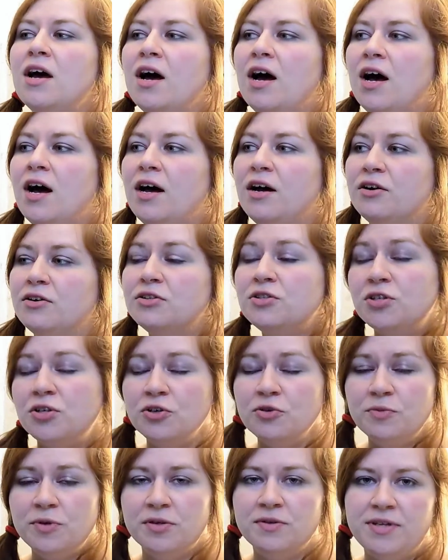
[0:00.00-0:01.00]
uh, or
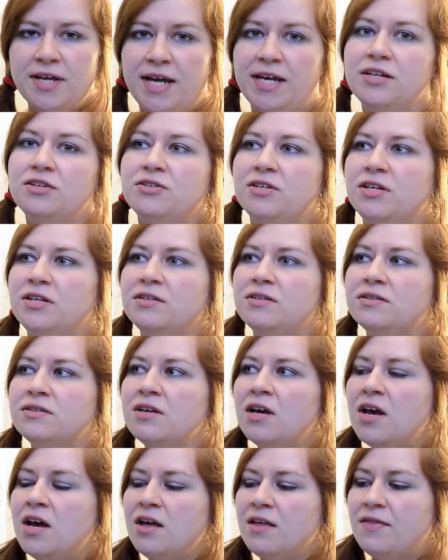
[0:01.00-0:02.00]
two
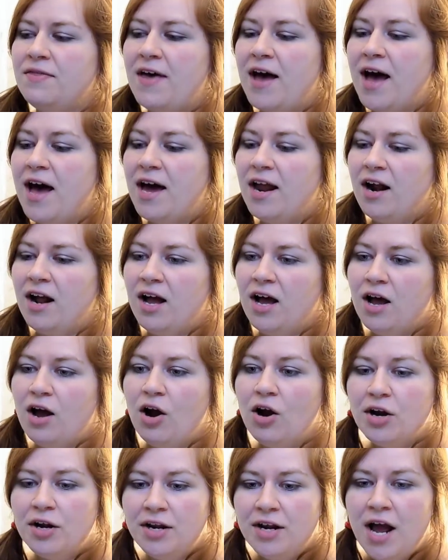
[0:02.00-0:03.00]
mutations, that uh,
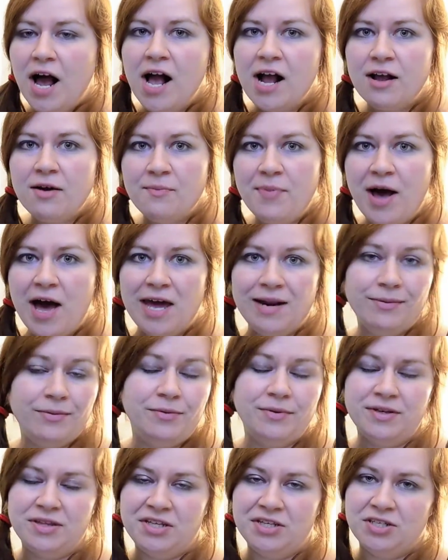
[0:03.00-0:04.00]
are not
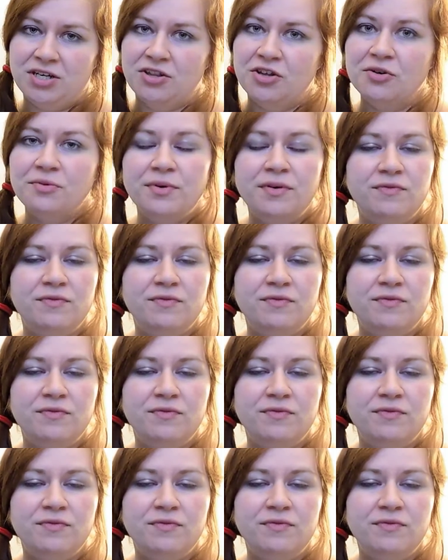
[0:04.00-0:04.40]
compatible with each other.